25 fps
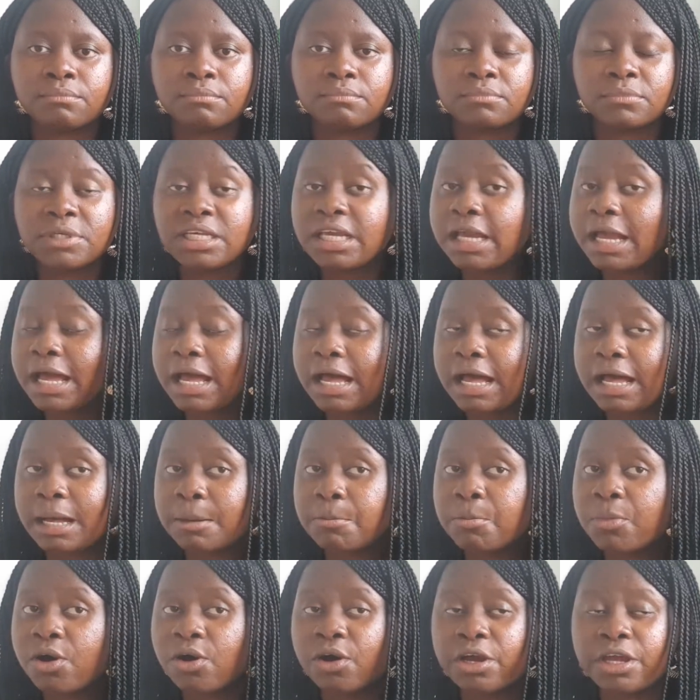Yeah,
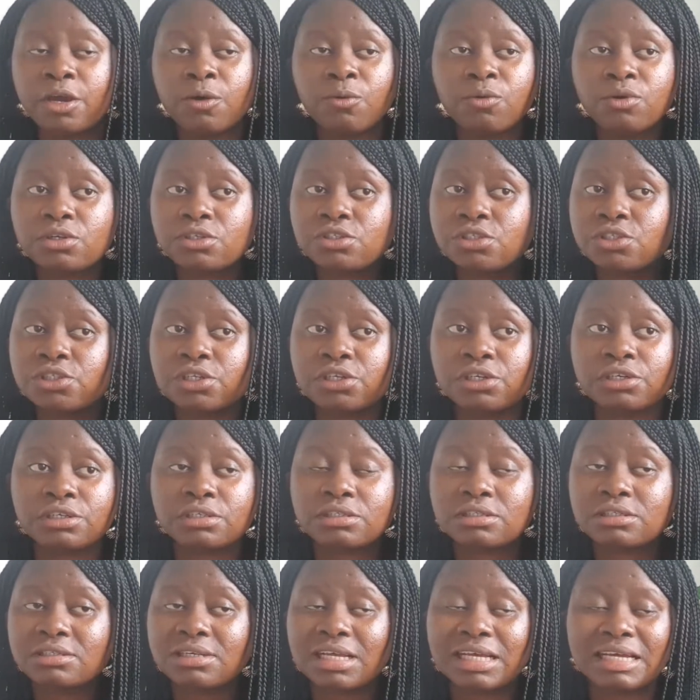but it was
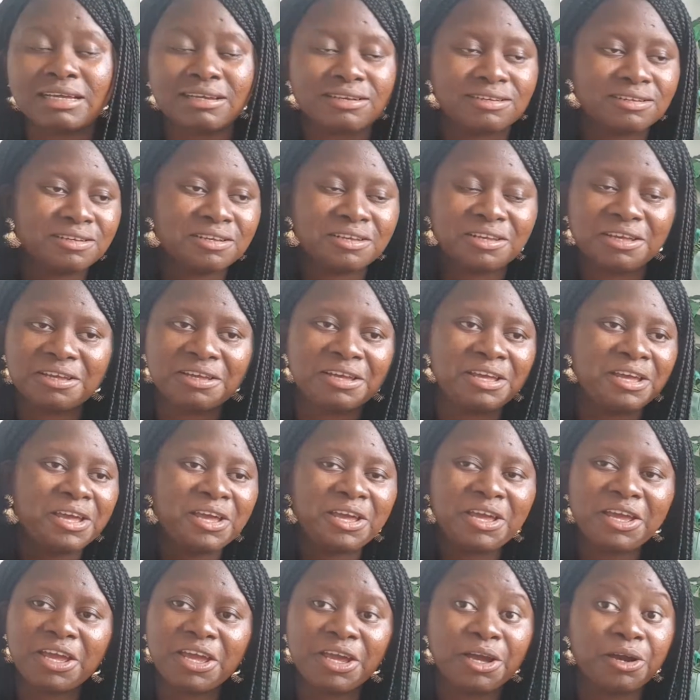just
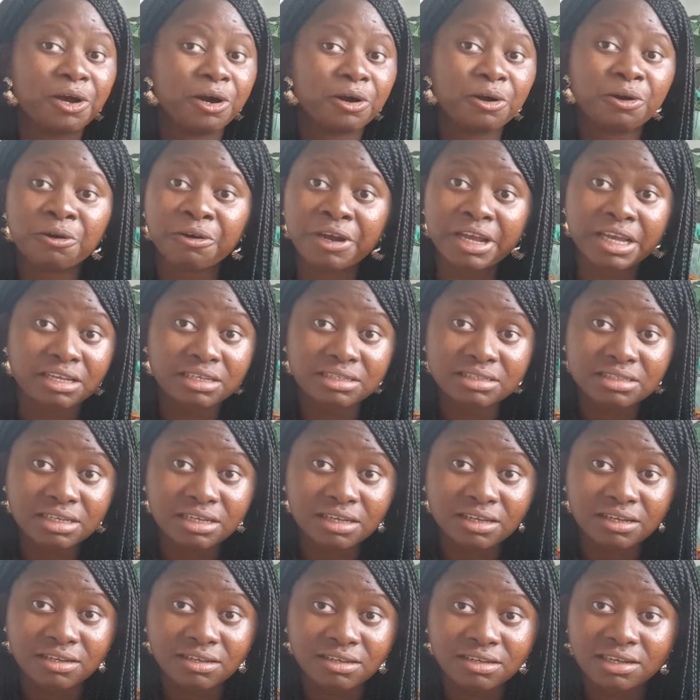it got
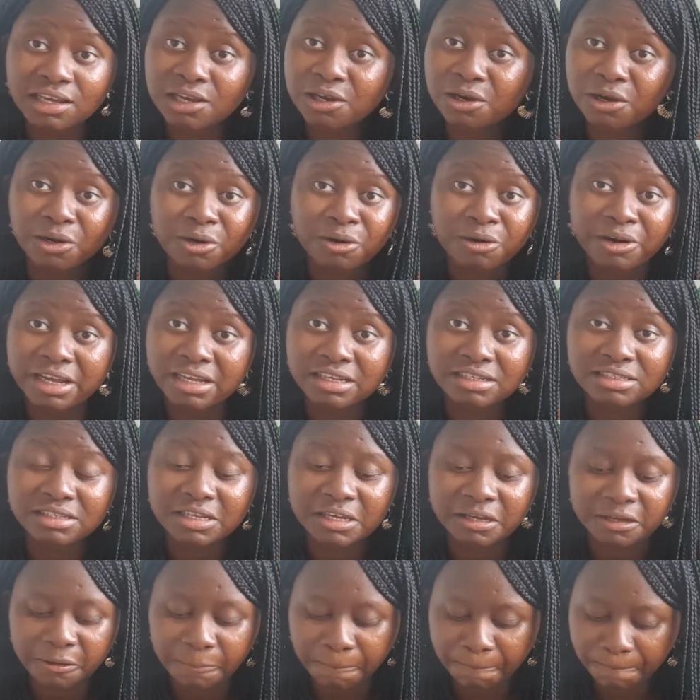crazy. It got
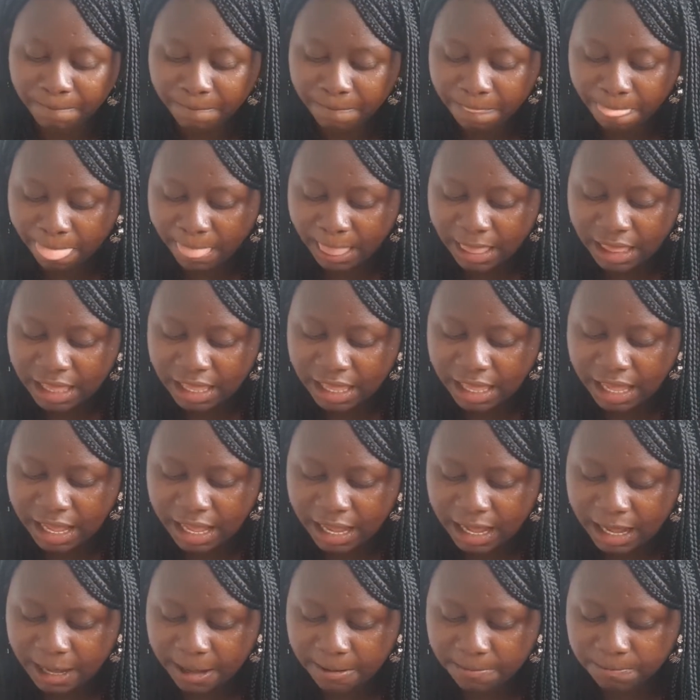crazy.
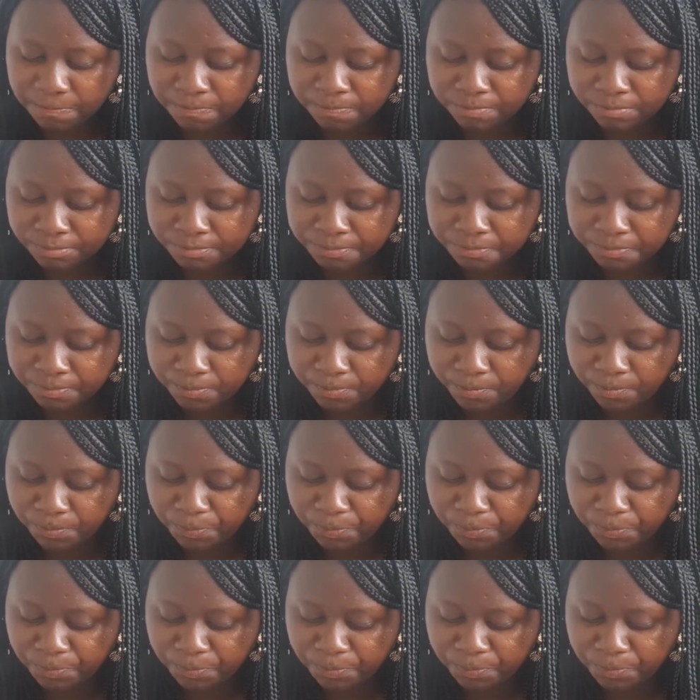Um,